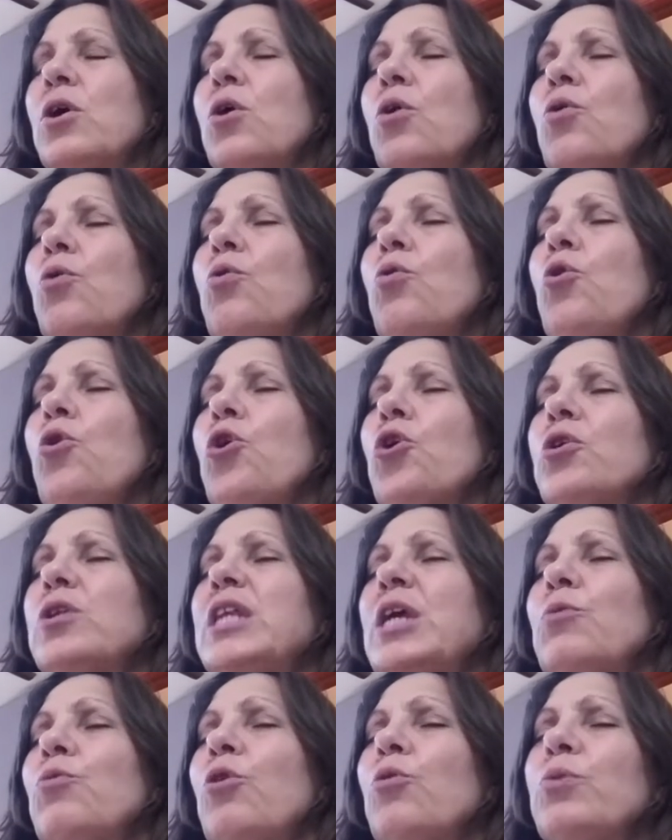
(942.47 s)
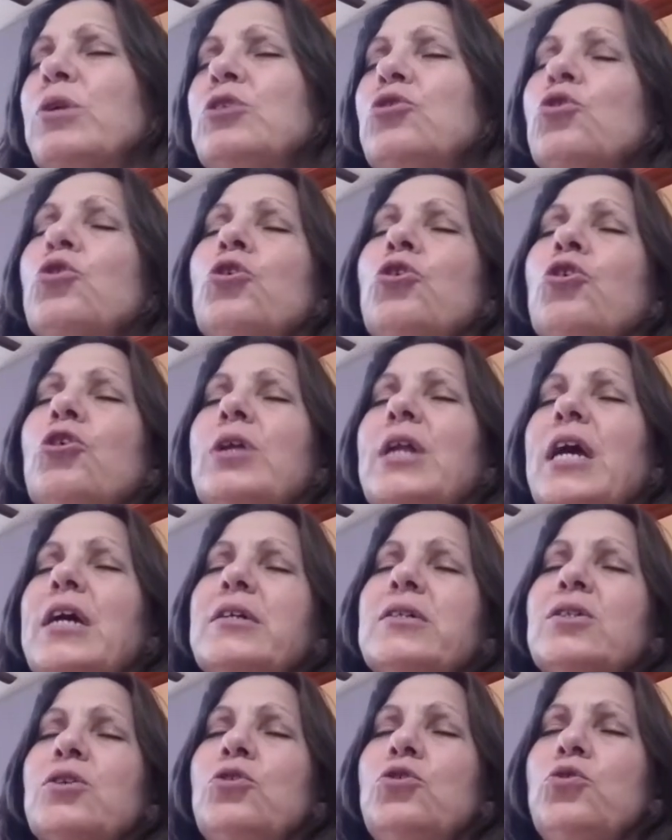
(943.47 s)
or they will return
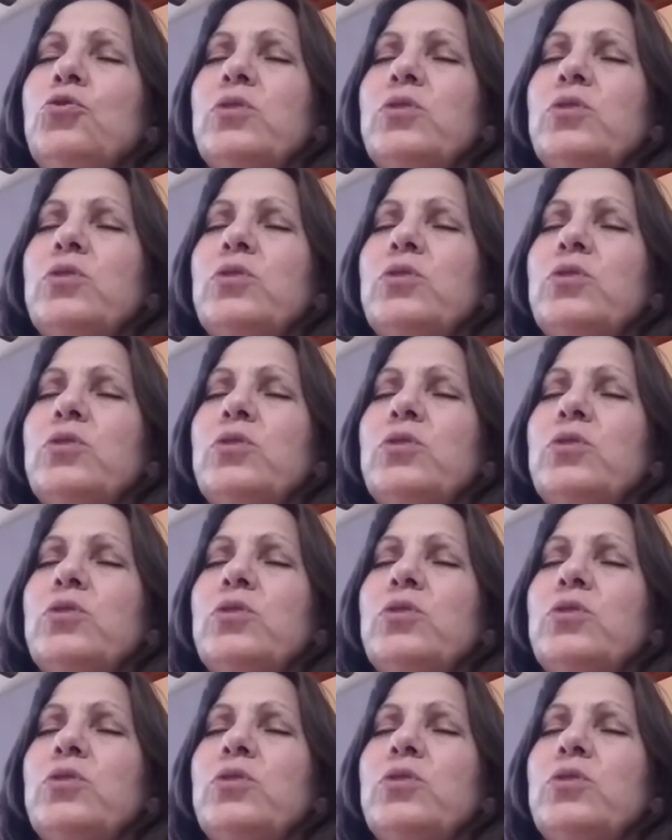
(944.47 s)
as a new